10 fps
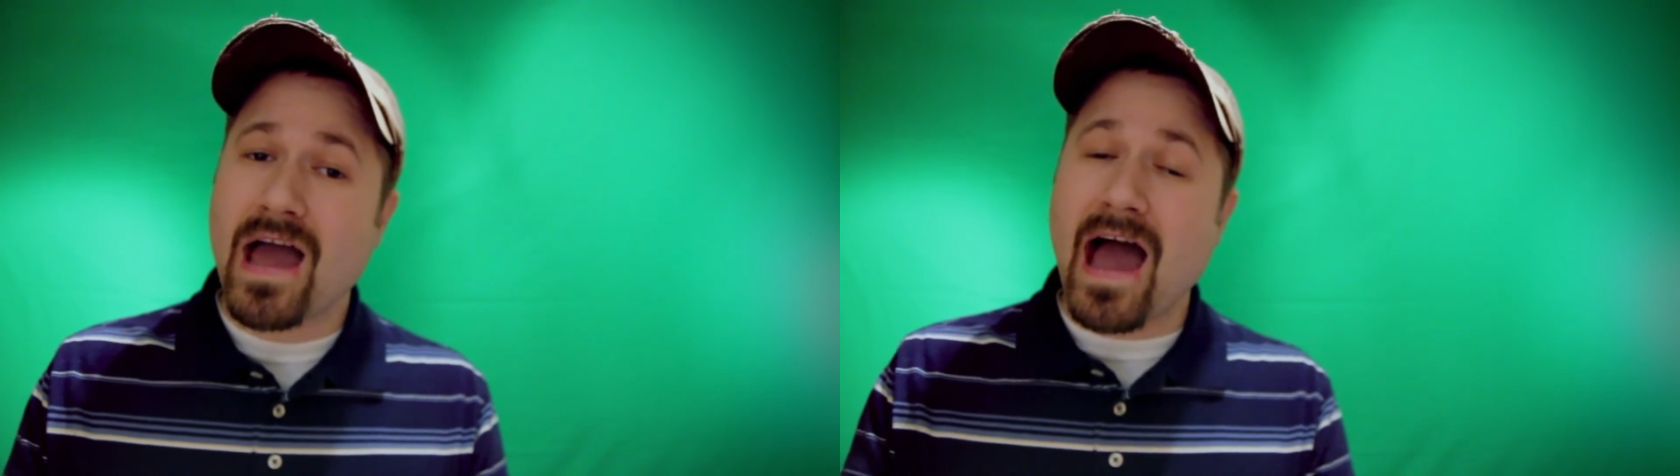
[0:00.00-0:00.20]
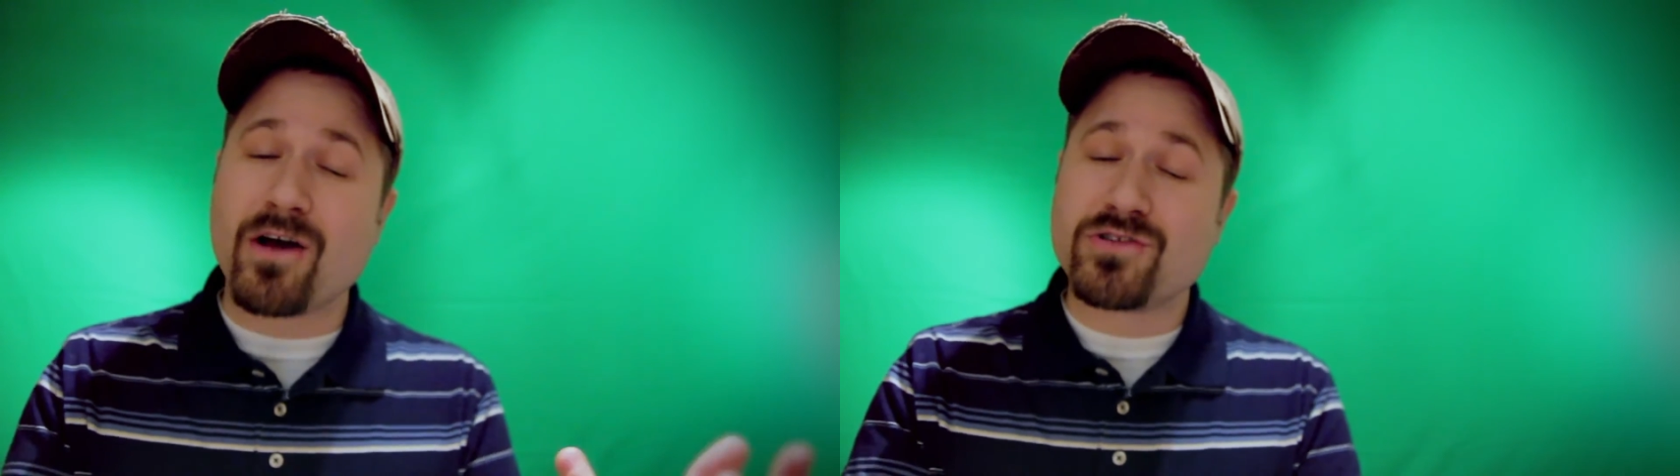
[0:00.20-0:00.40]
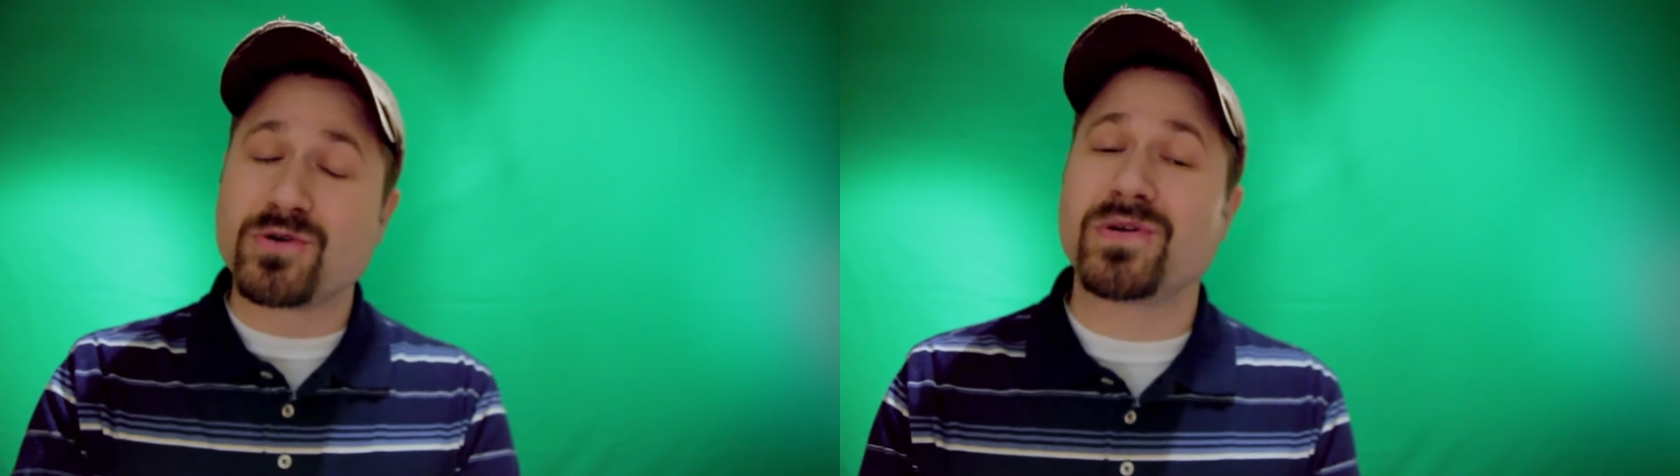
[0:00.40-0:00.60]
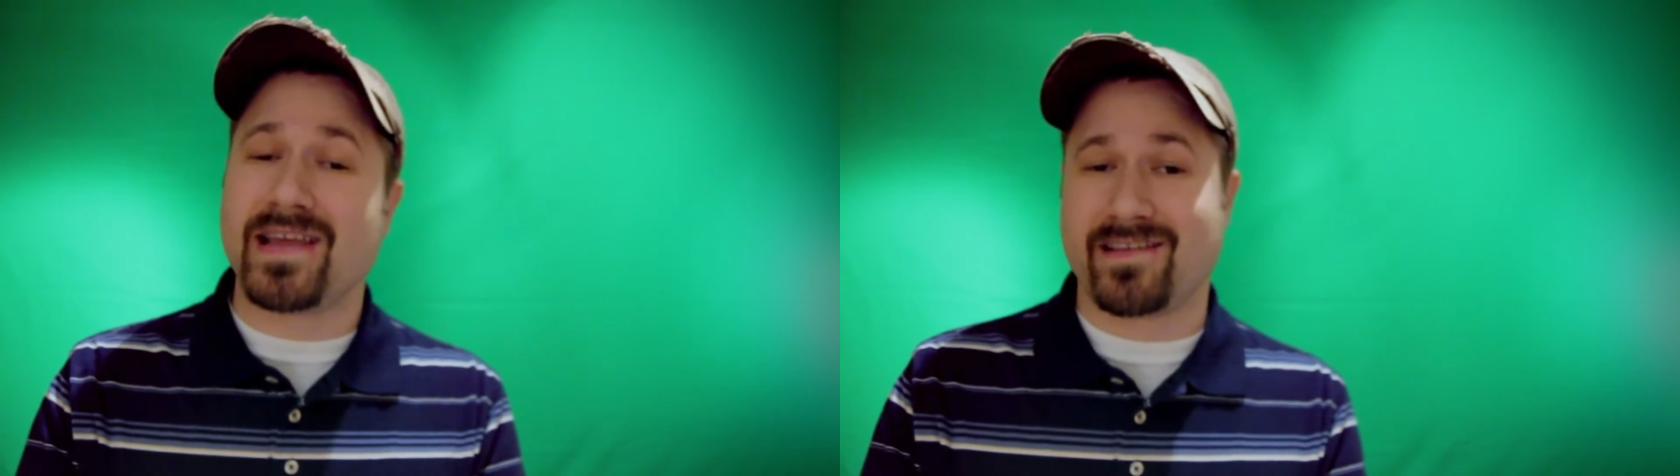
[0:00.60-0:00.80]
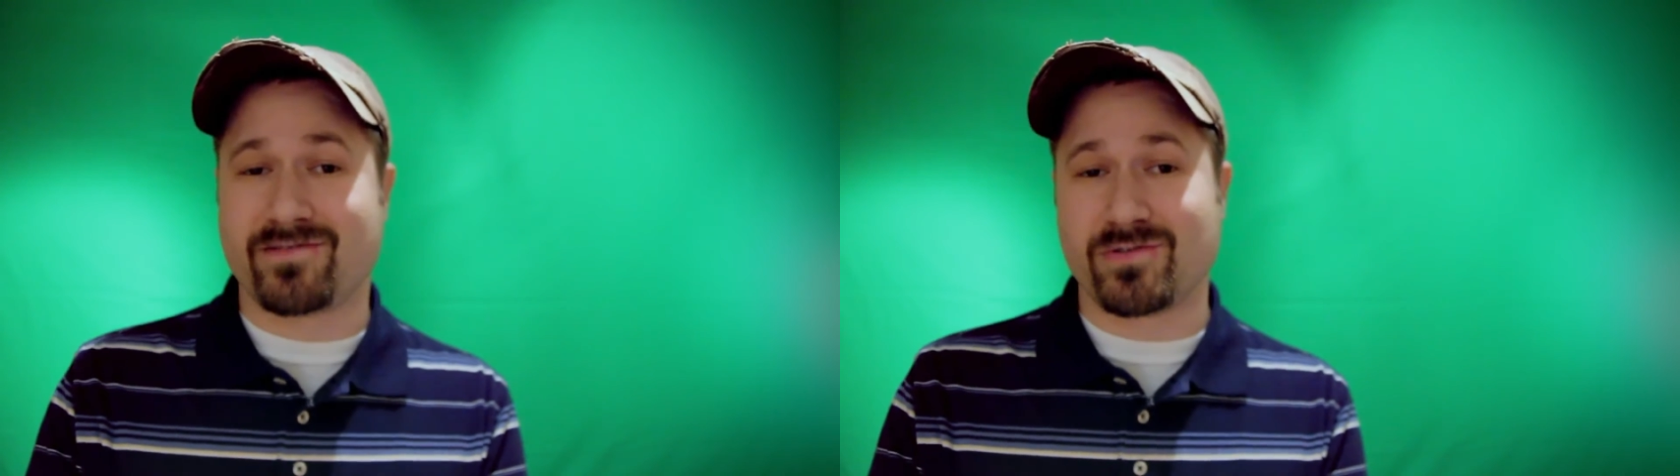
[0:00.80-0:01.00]
how you would
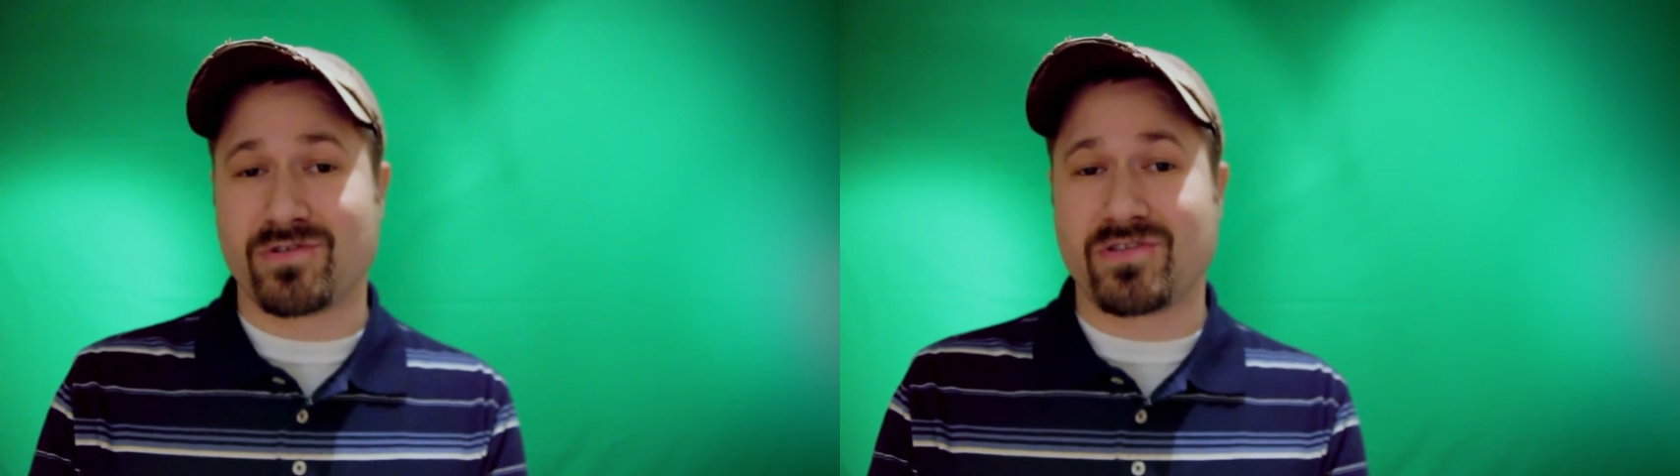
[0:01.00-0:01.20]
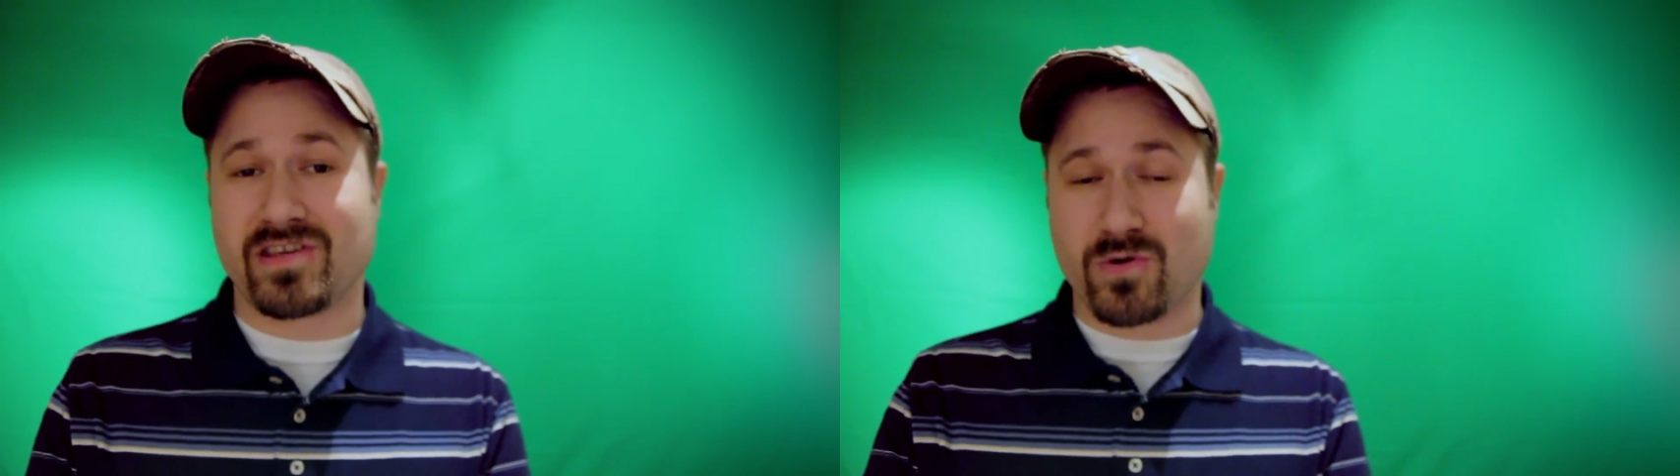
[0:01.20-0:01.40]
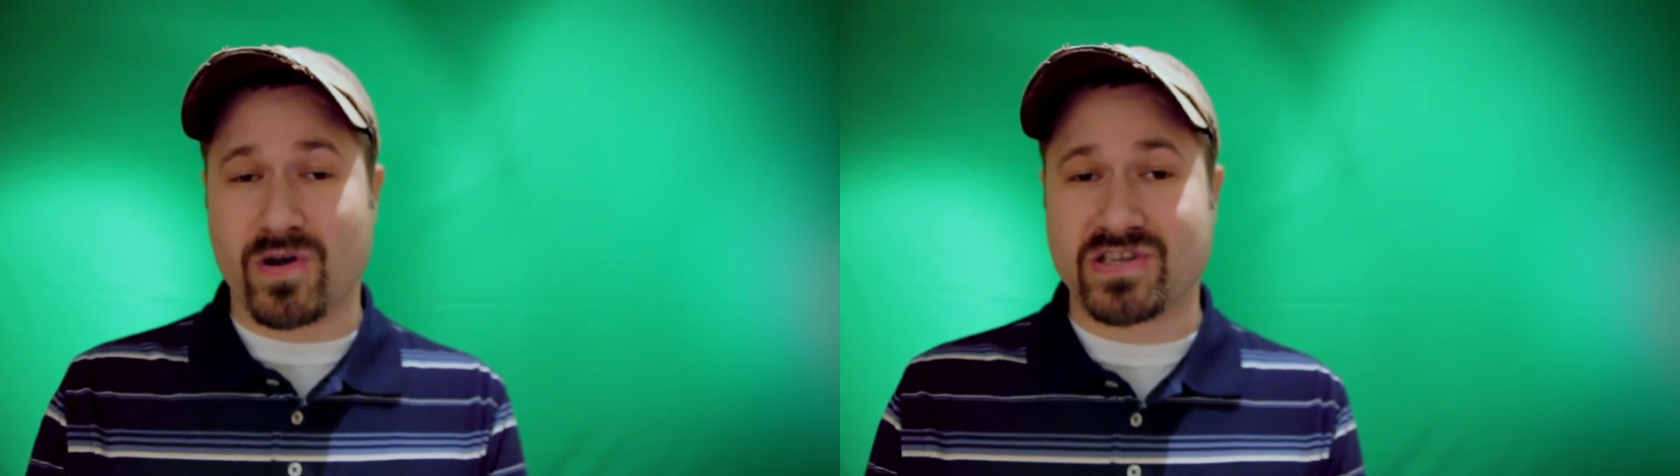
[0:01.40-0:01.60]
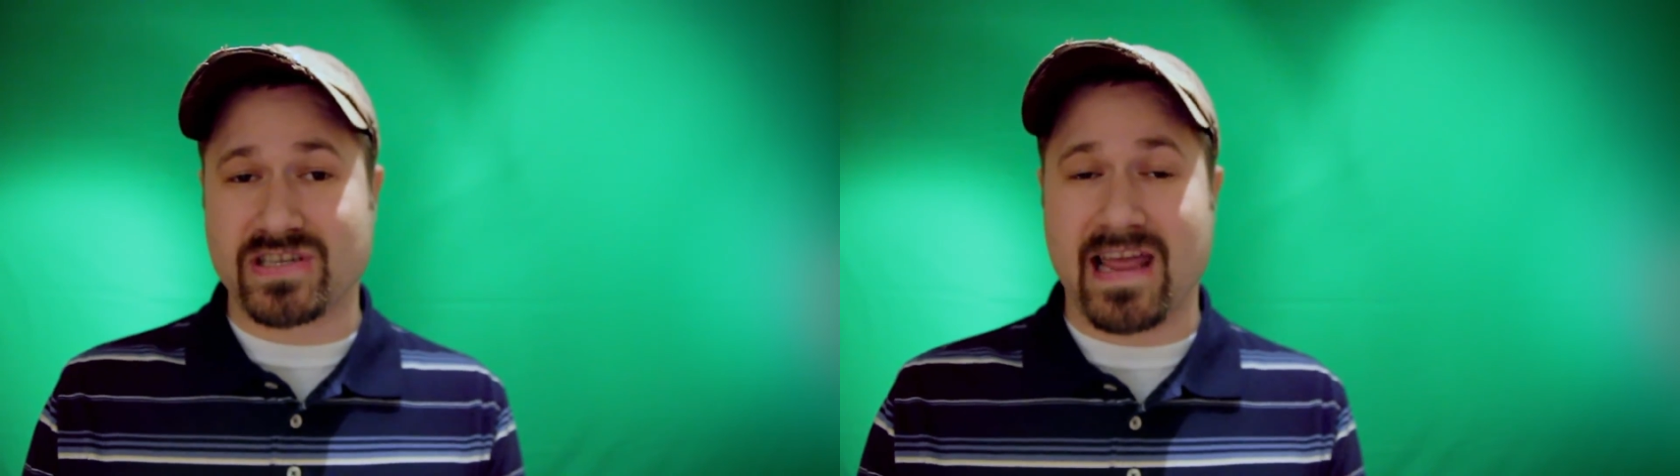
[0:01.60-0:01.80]
answer this question.